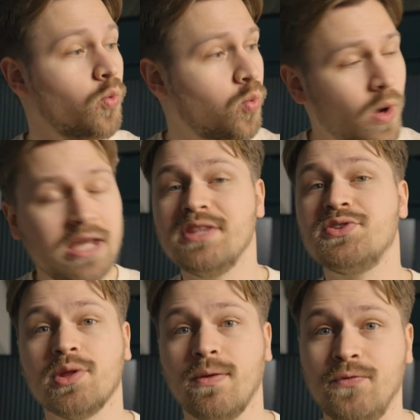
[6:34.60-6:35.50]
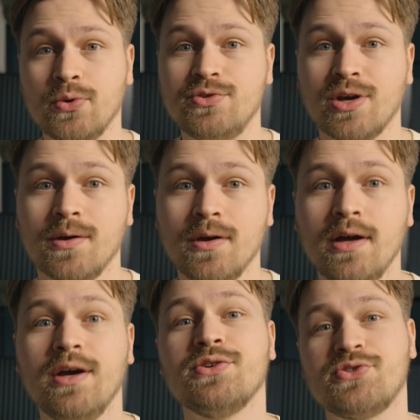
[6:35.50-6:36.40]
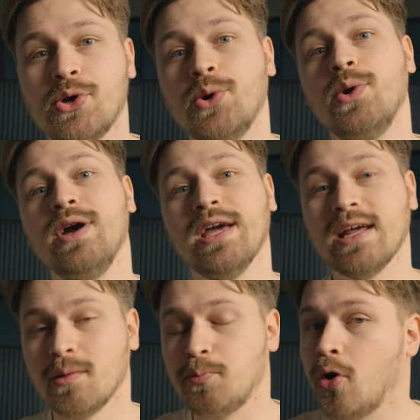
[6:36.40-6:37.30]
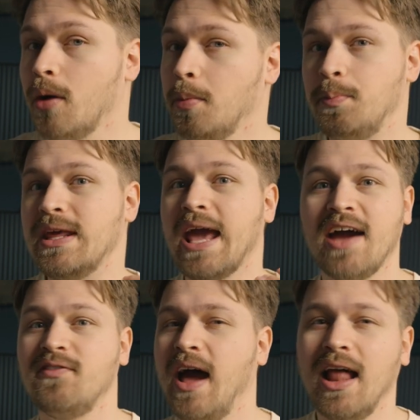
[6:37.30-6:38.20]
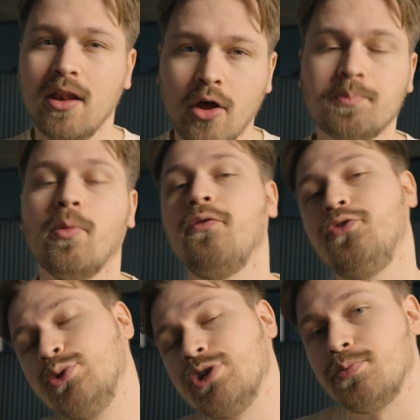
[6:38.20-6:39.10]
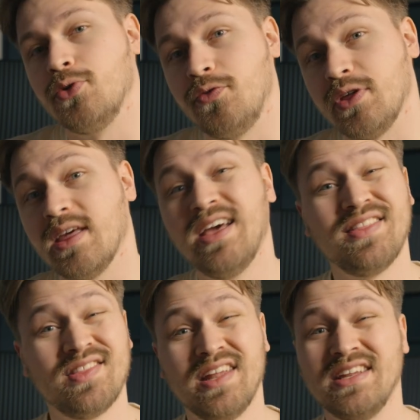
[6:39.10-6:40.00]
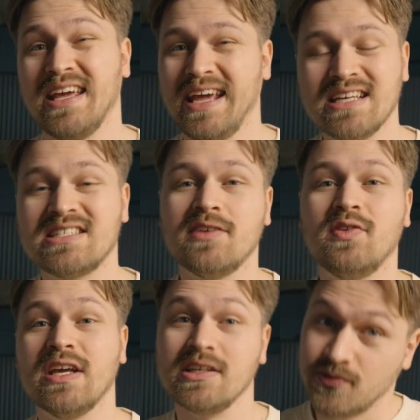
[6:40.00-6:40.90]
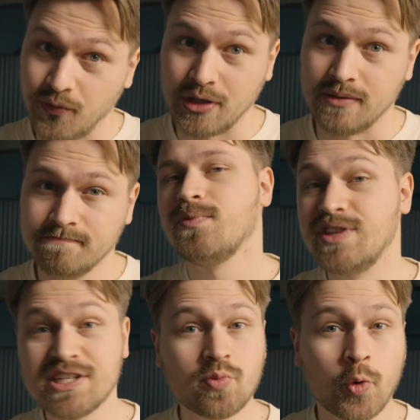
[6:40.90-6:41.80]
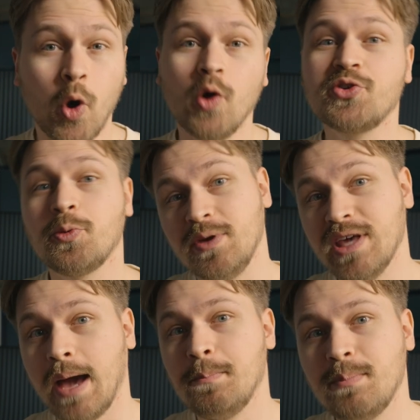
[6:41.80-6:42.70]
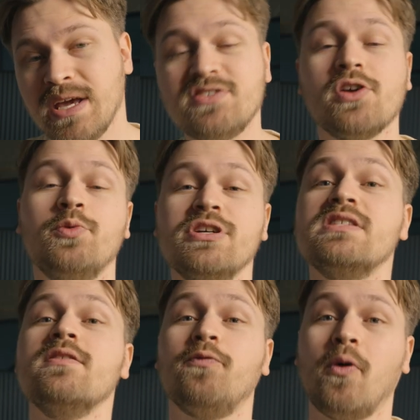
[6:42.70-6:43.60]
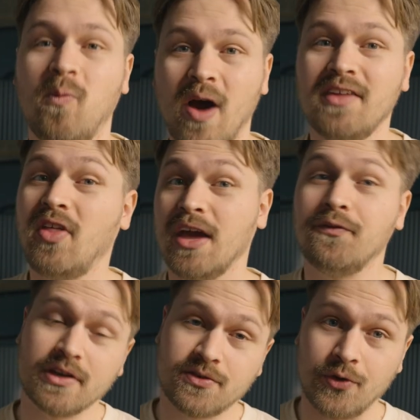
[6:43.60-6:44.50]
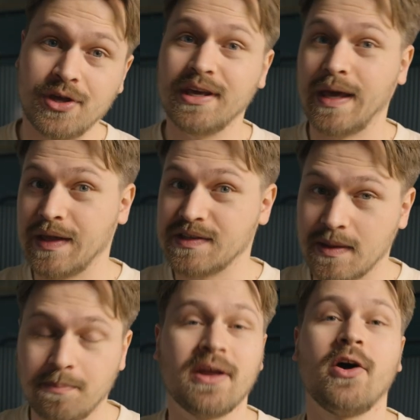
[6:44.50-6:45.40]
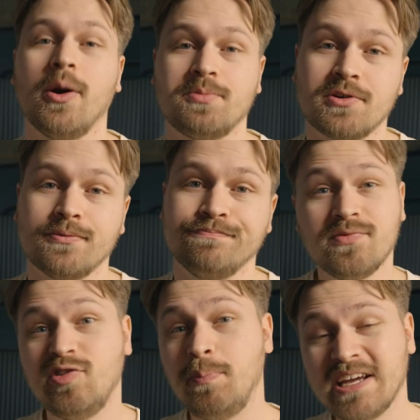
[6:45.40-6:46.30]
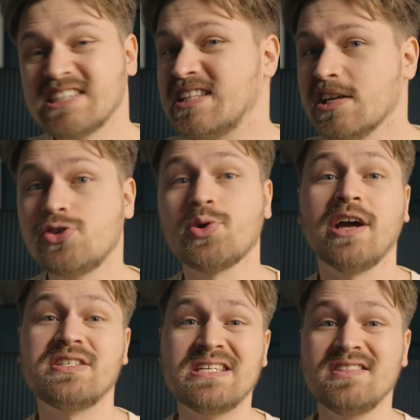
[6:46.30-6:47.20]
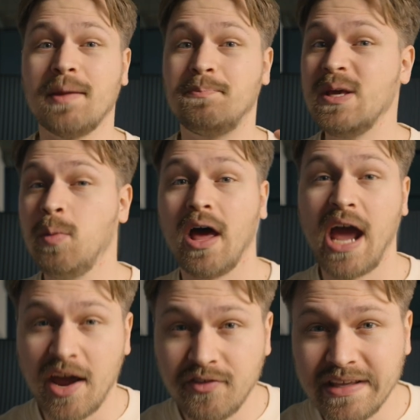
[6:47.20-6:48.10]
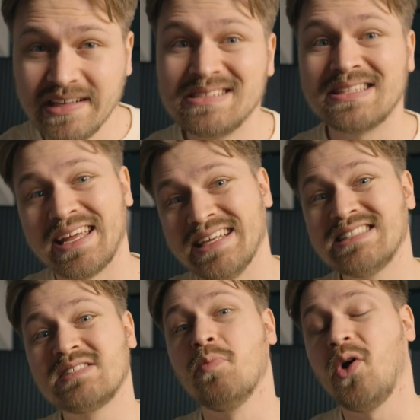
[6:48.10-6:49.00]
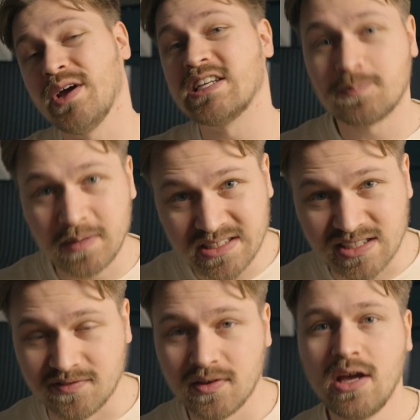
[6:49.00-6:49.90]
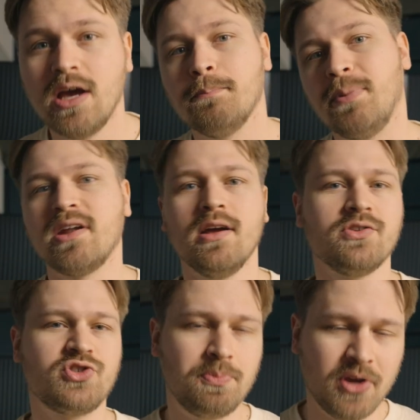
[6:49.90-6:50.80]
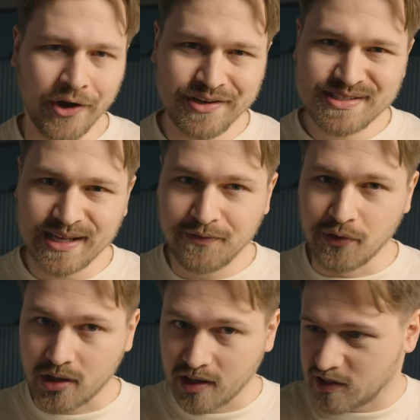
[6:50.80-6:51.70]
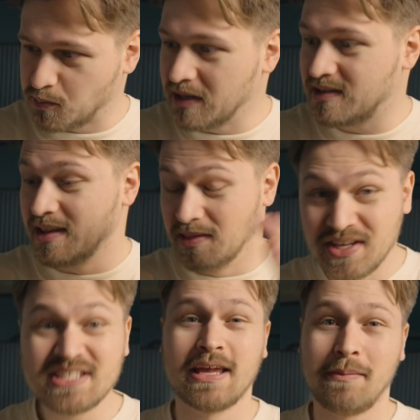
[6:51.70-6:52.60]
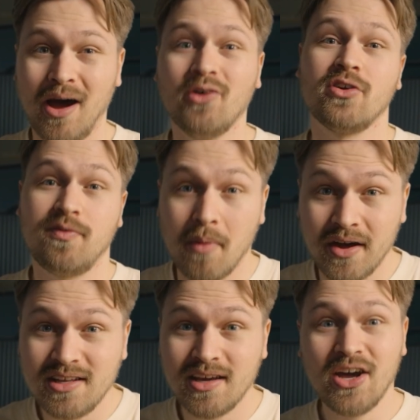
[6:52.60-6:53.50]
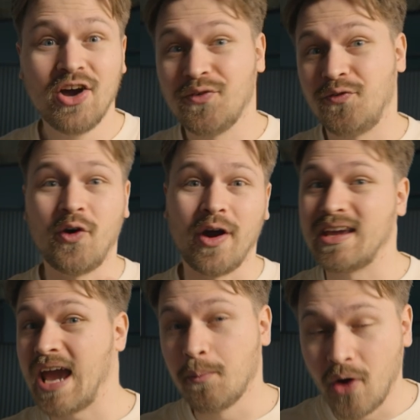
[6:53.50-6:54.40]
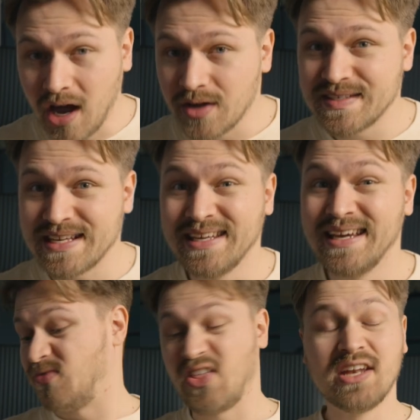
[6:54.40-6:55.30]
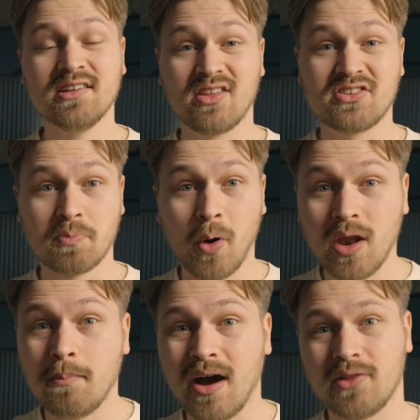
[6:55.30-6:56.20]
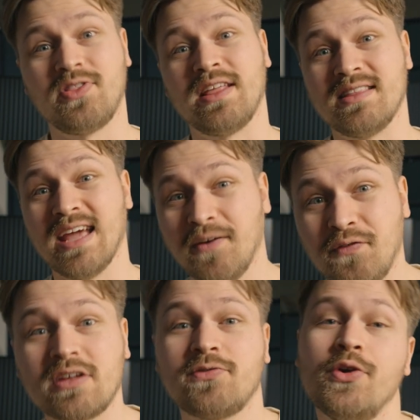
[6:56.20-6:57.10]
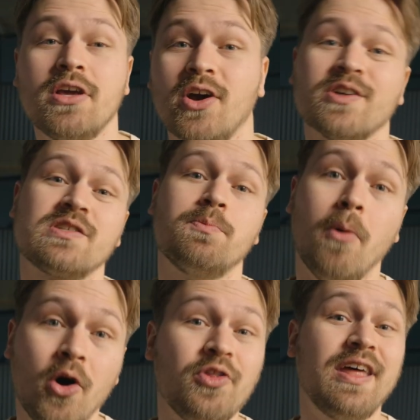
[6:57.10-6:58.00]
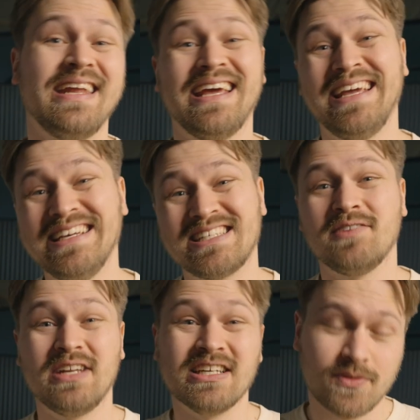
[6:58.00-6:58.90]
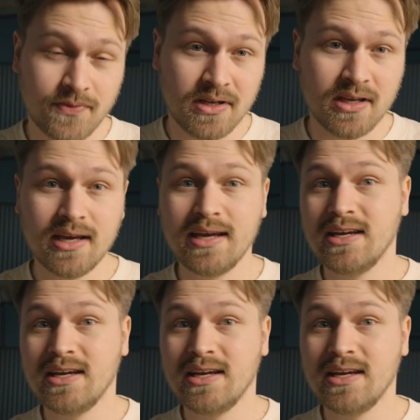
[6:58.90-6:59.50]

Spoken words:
way into the future. So it'll probably have a lot more future-proofing than the A7S III. This would also be a major reason for why the FX3 is the better option. The biggest issue I see that people are having is that it's more expensive. But to be honest, if you're gonna spend this amount of money for a camera housing, then the small amount that the FX3 costs more than the A7S III